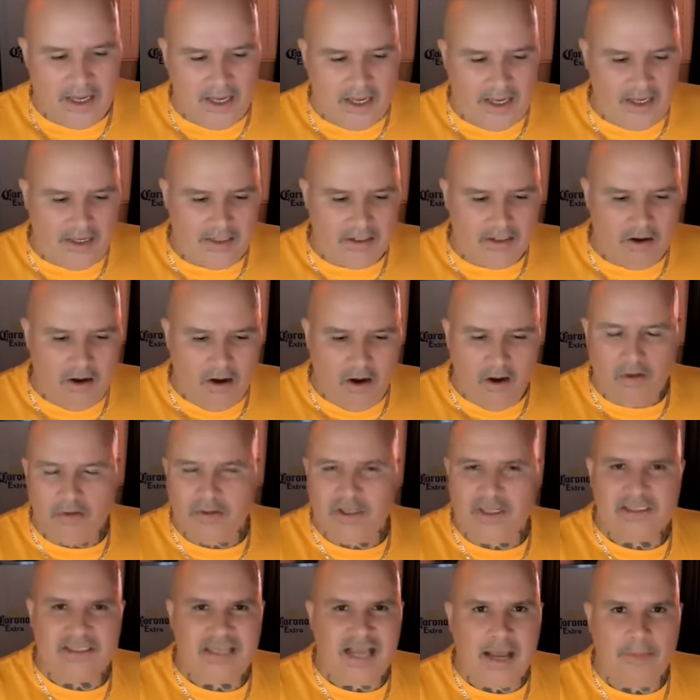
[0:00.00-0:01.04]
And all
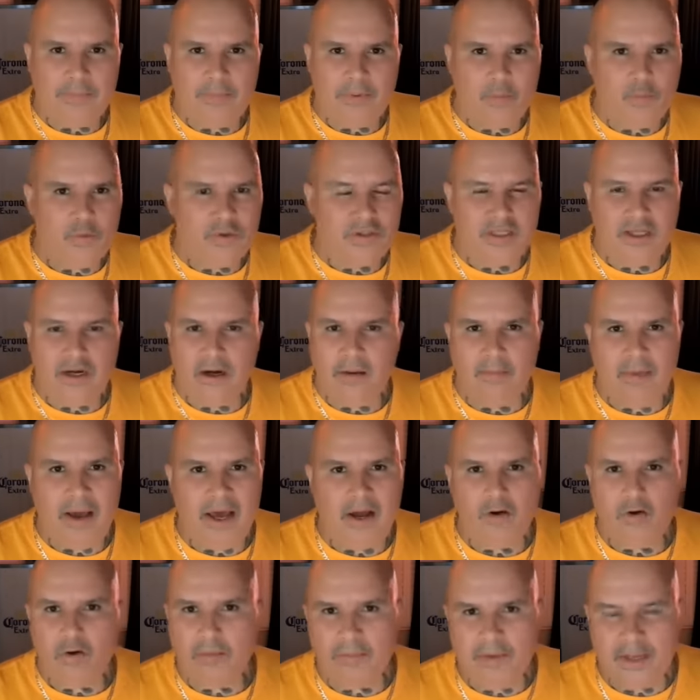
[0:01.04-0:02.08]
this happened within a
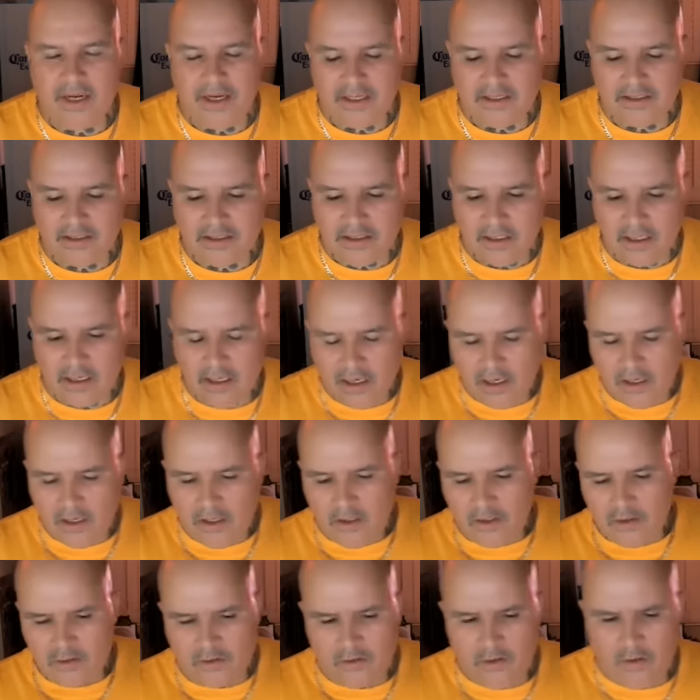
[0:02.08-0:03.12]
matter of minutes.
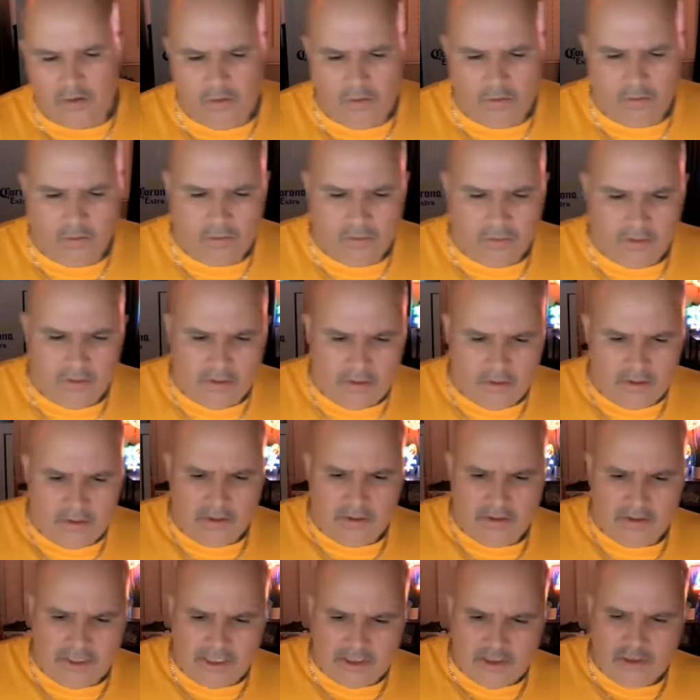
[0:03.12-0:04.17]
So
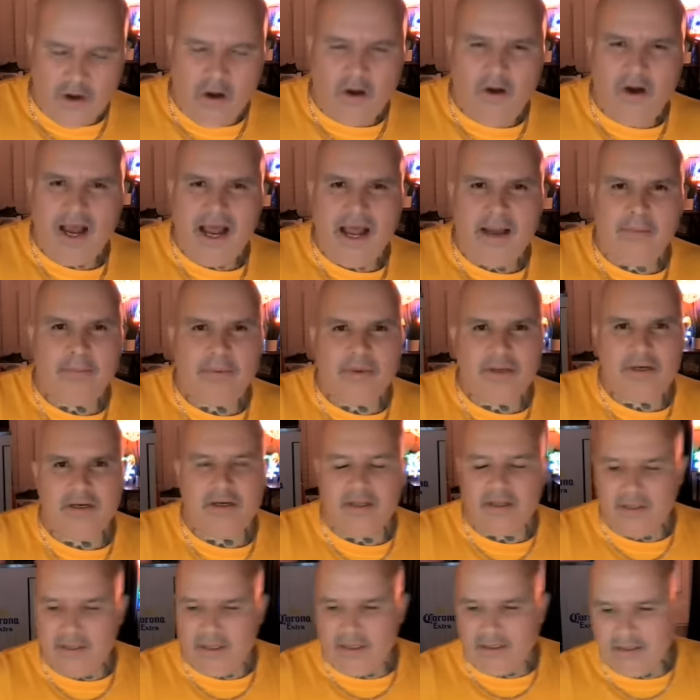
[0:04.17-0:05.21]
this all
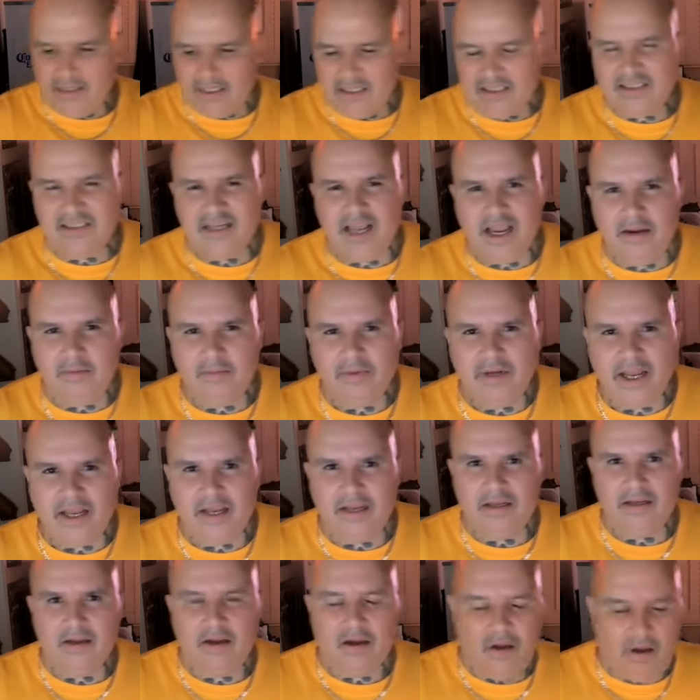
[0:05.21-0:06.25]
happened the same
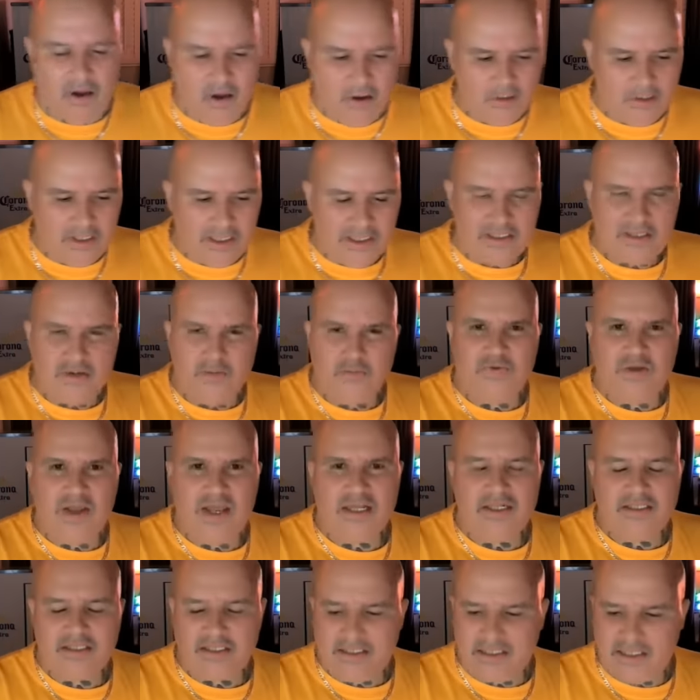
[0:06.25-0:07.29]
day. All these
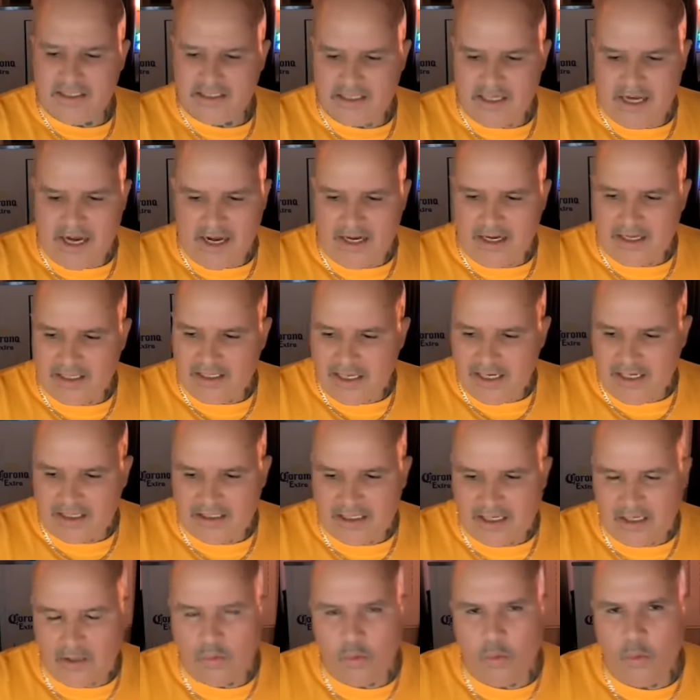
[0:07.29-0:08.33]
events just kind of
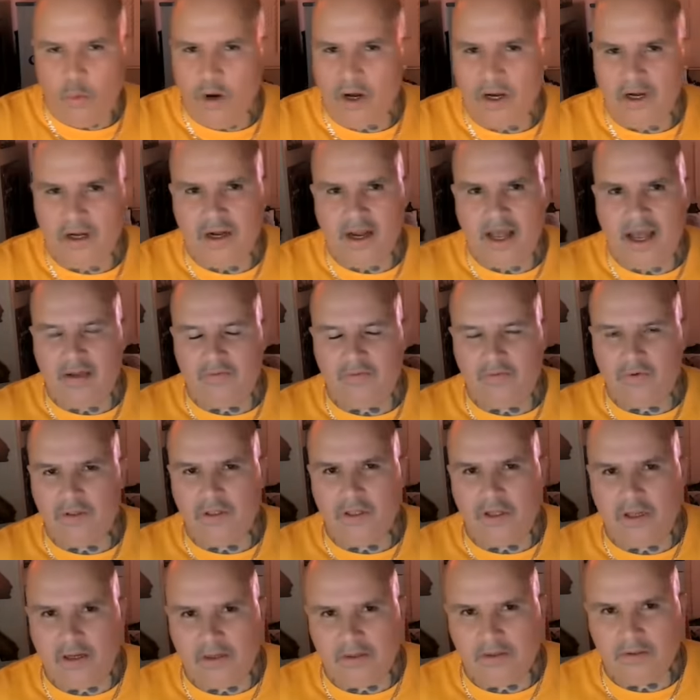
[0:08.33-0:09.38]
kicked in one after
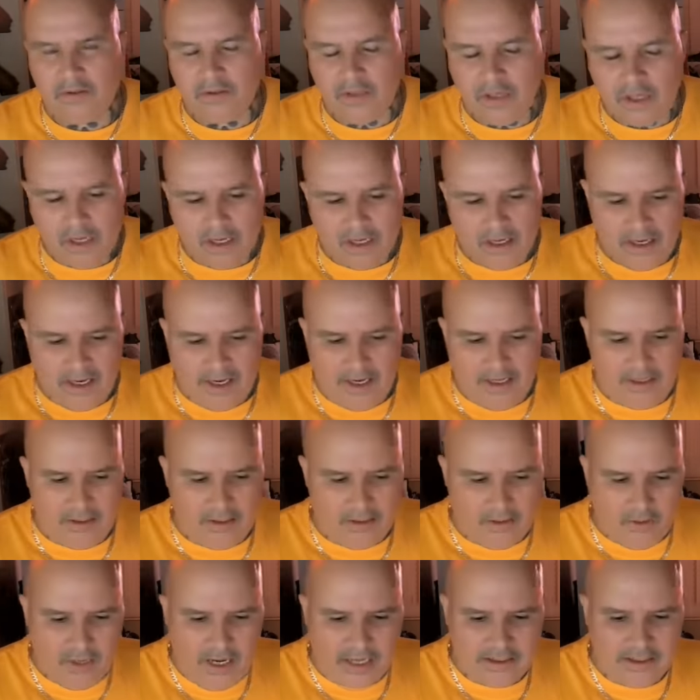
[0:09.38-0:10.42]
the other.
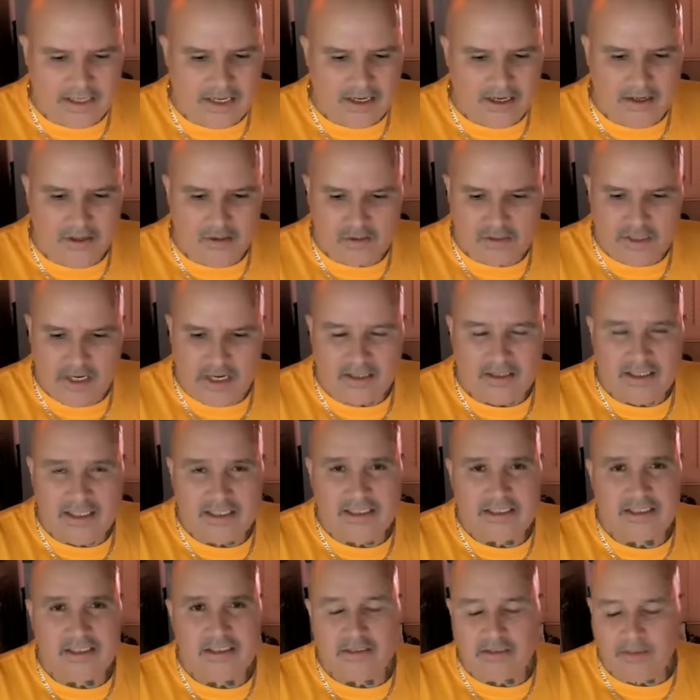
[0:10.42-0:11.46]
And you guys got to understand,
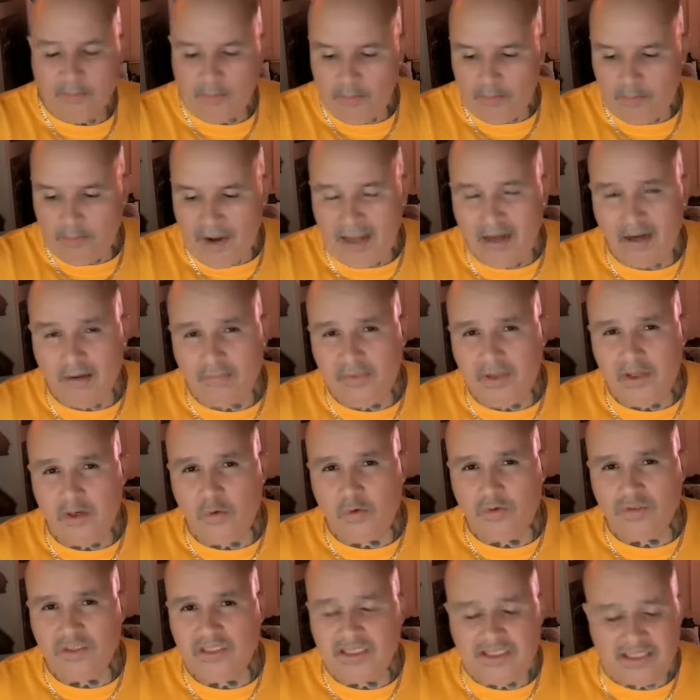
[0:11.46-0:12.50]
this is
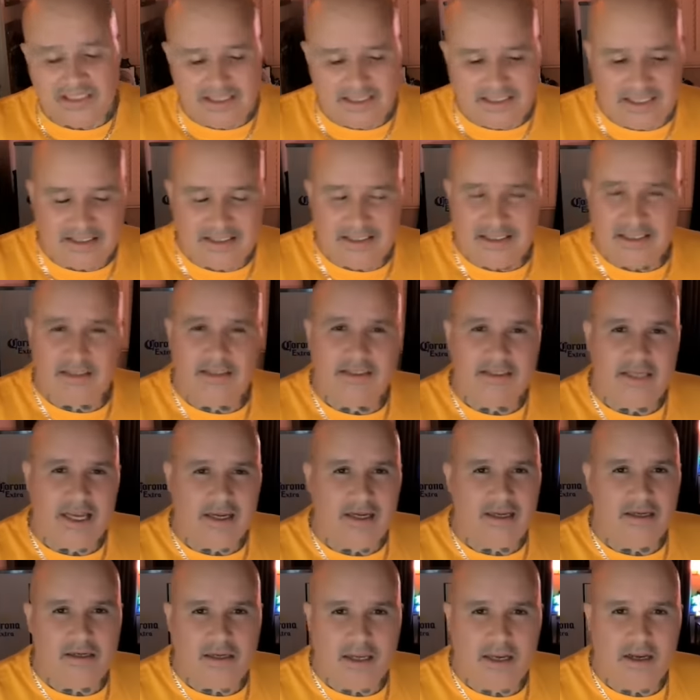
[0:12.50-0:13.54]
Palomino's, this is just his
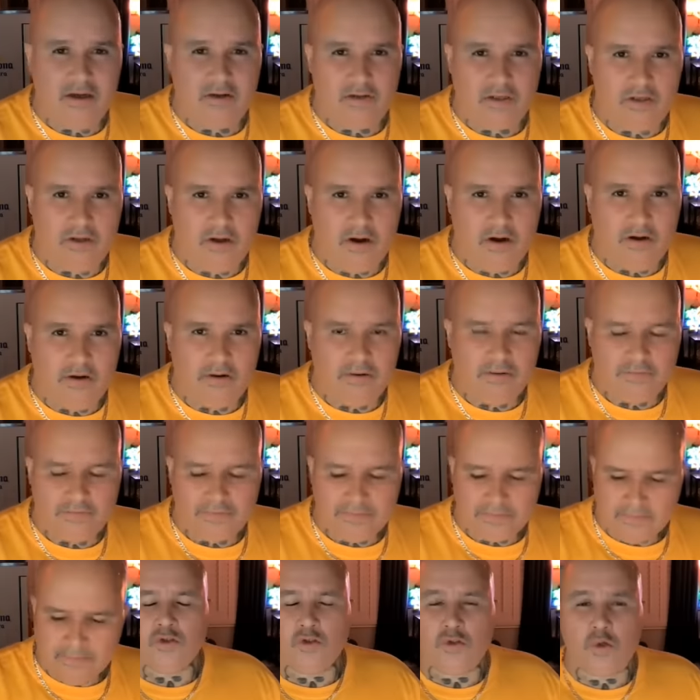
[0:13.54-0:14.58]
second day on the yard.
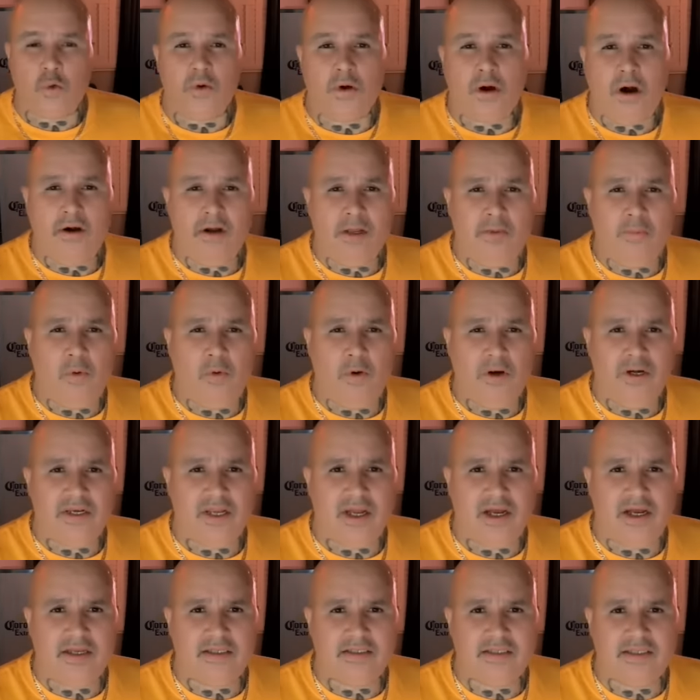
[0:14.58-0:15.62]
So what Artie Boy
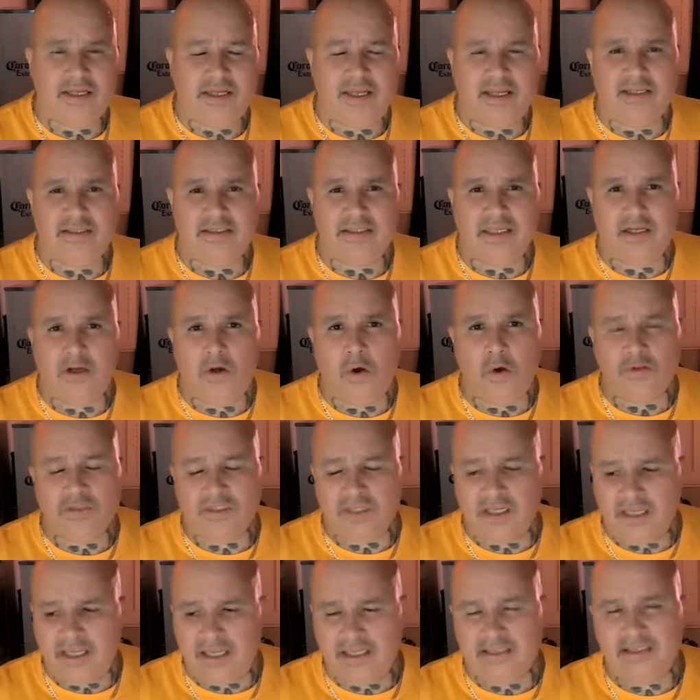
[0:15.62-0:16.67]
does is he goes
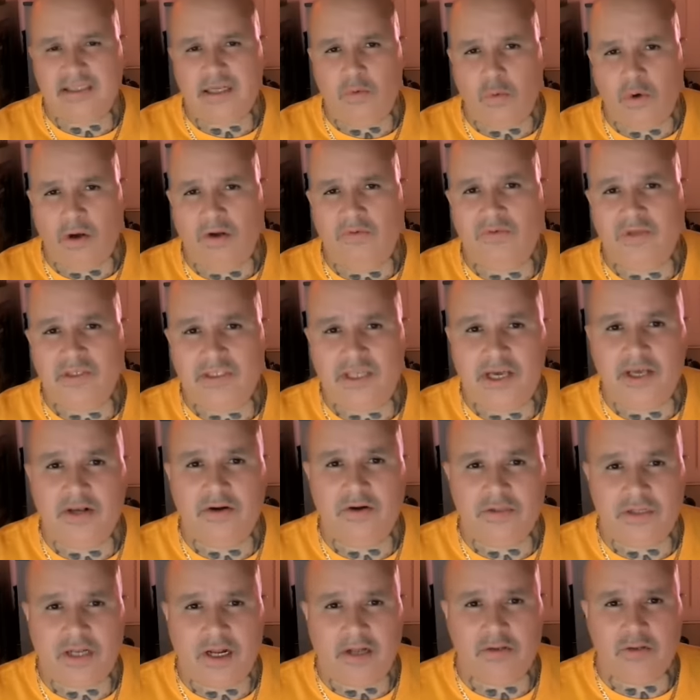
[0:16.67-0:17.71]
and gets at one of his
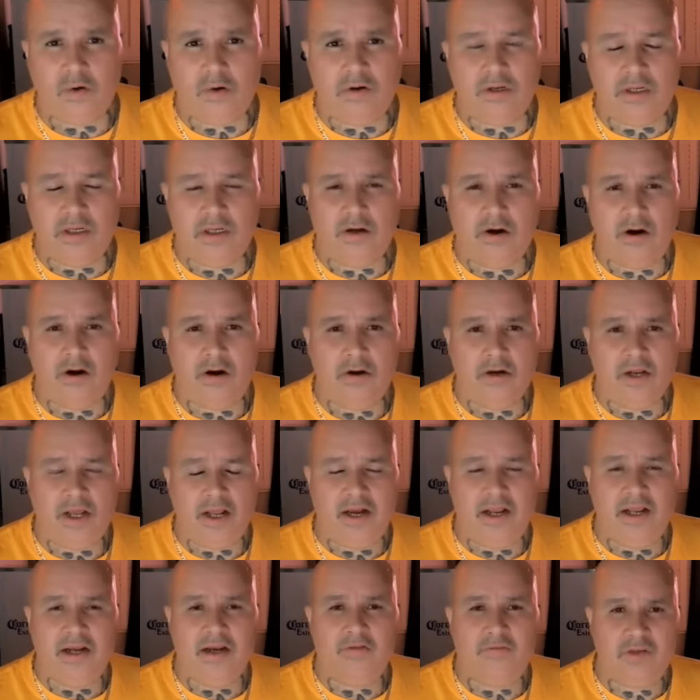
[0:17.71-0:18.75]
hitters out there on the yard,
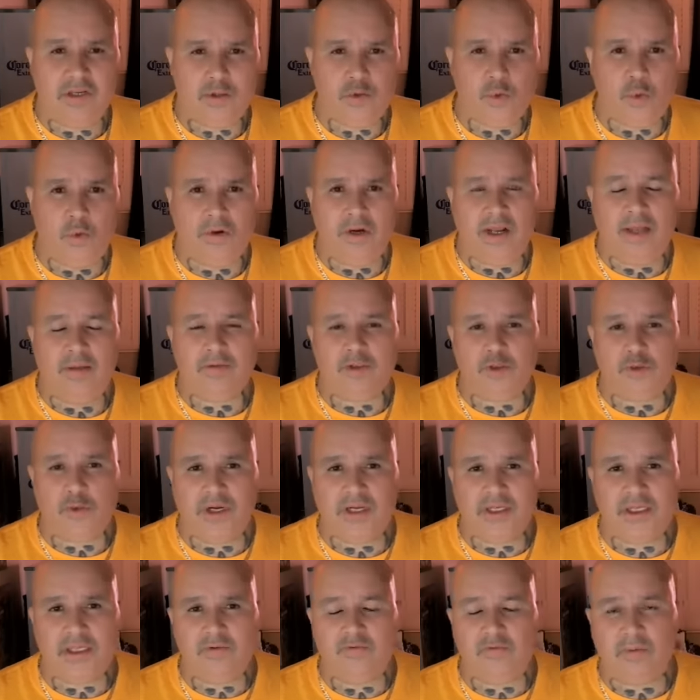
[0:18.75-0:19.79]
an individual named
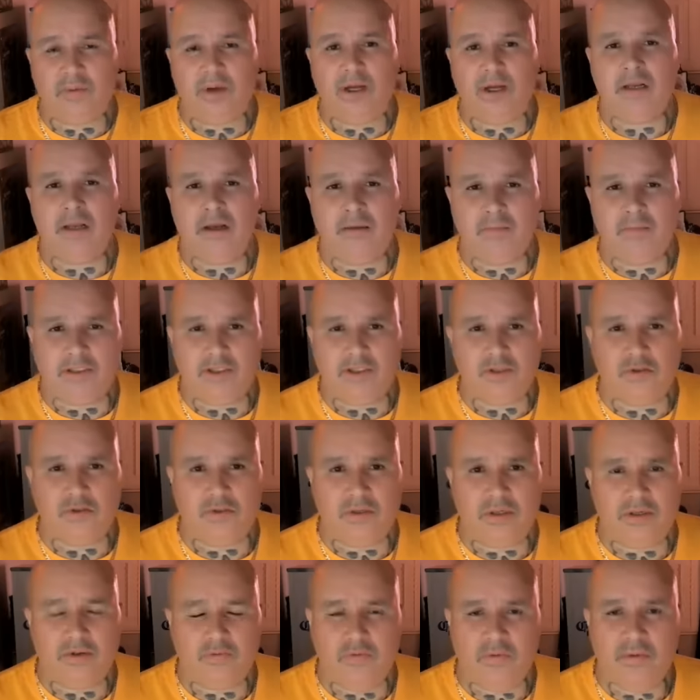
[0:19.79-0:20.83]
Tricky from Columbus
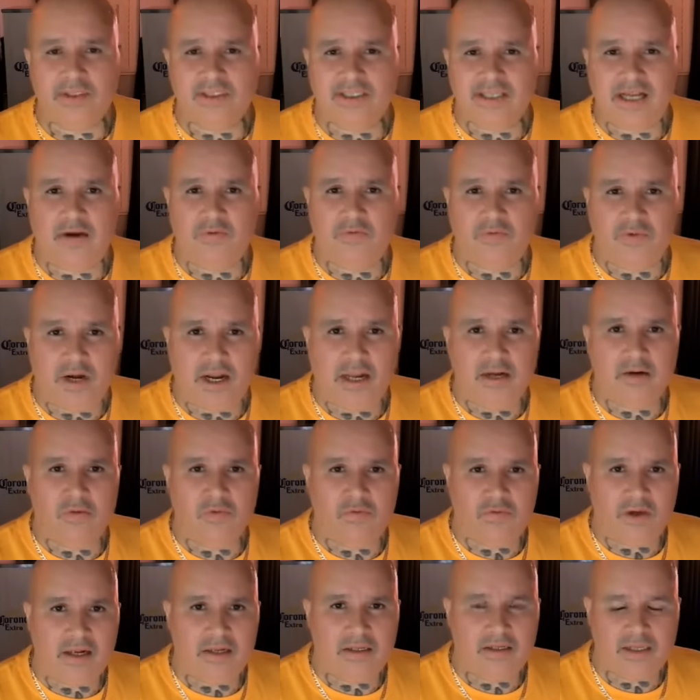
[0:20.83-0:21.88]
Street, from the San Fernando
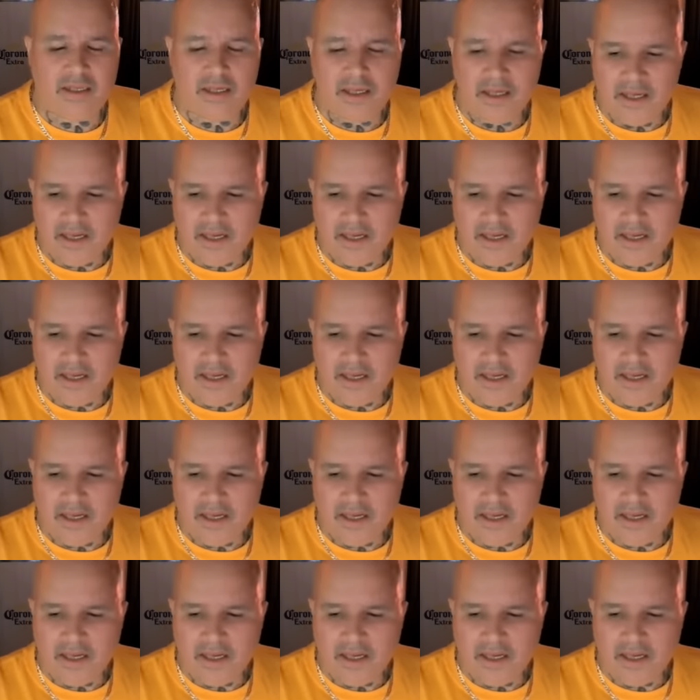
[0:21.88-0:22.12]
Valley.